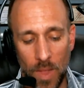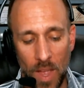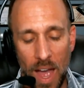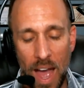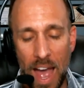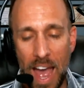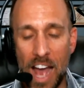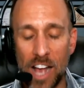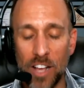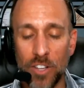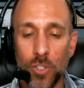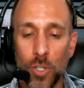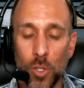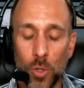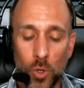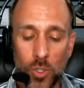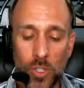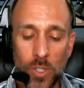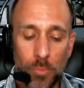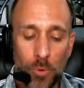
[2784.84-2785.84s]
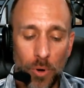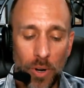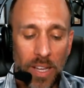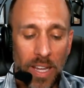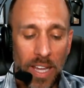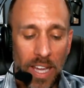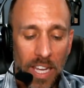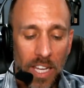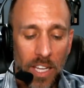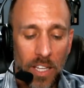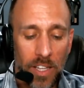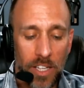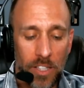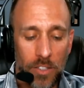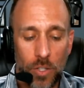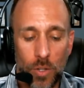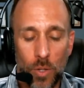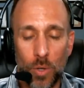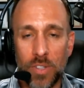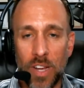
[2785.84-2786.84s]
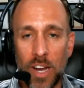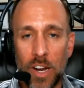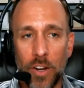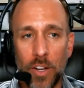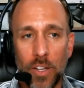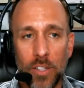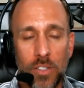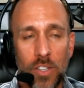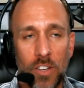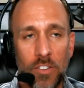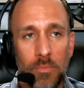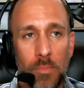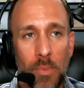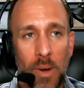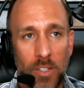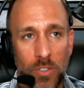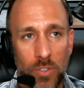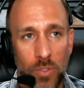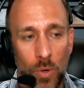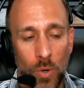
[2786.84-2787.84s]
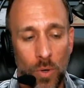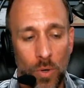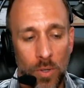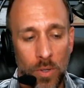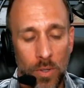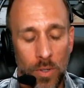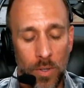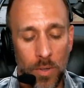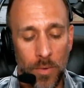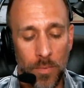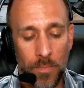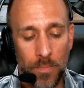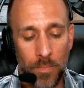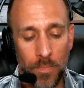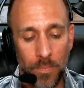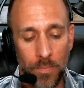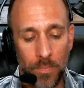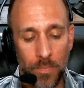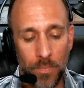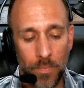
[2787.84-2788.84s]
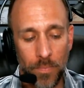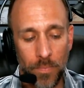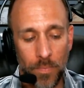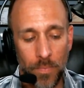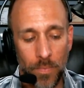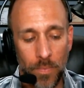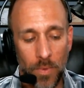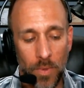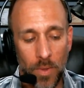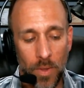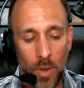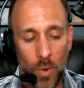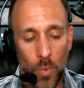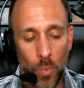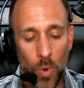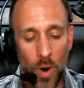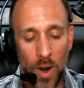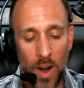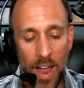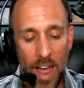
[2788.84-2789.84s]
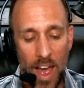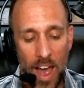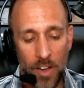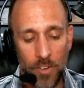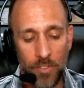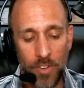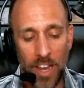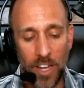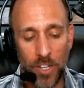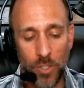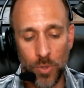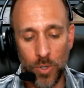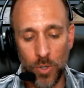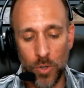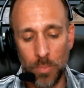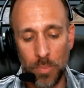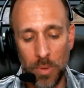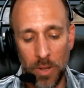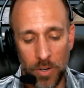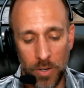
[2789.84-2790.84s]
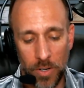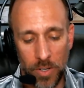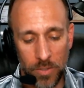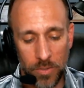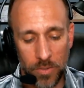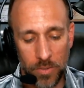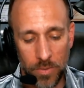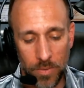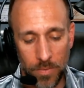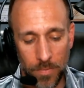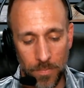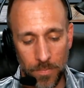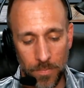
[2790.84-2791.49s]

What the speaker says: I ask the Lord to bring healing to those areas of my soul where I have hatred or bitterness.